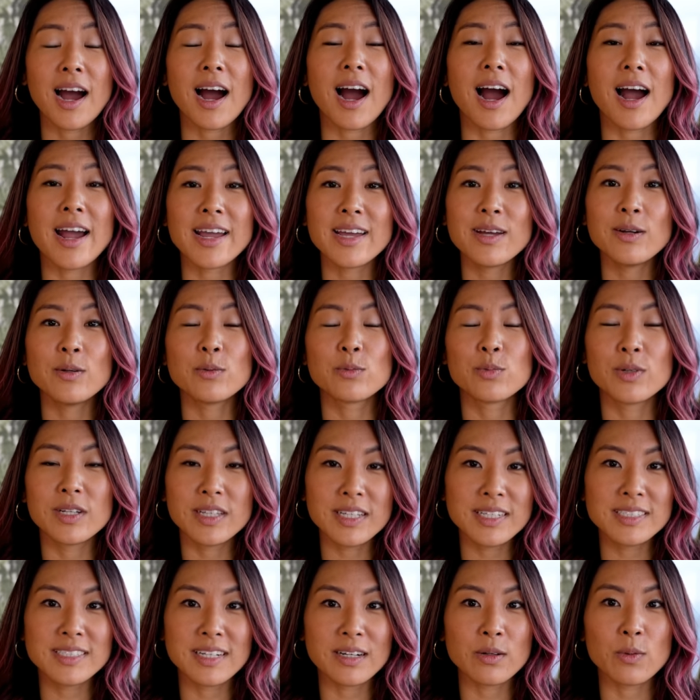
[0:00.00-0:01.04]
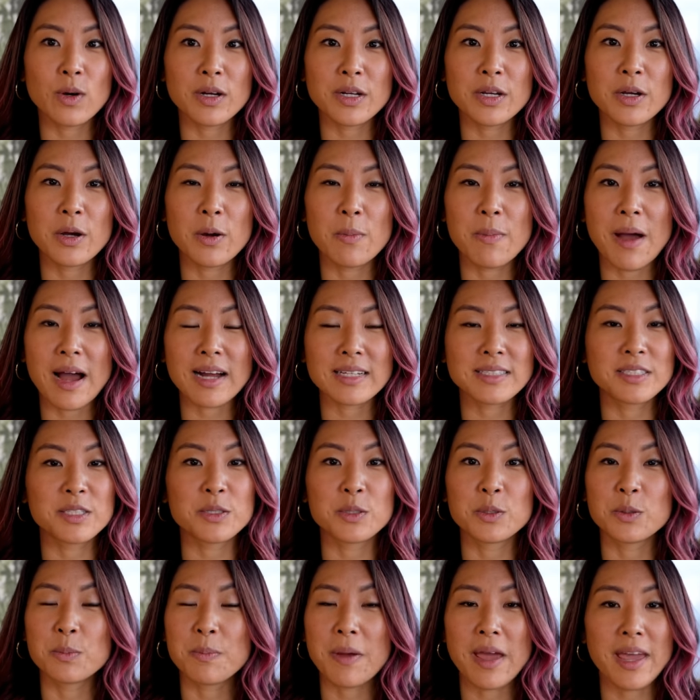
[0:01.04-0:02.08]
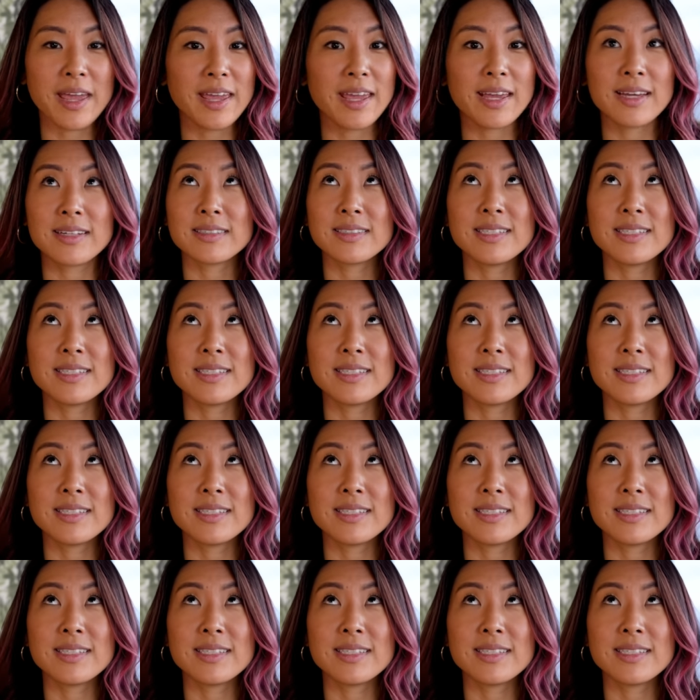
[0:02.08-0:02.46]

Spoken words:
I really didn't want to go back to paying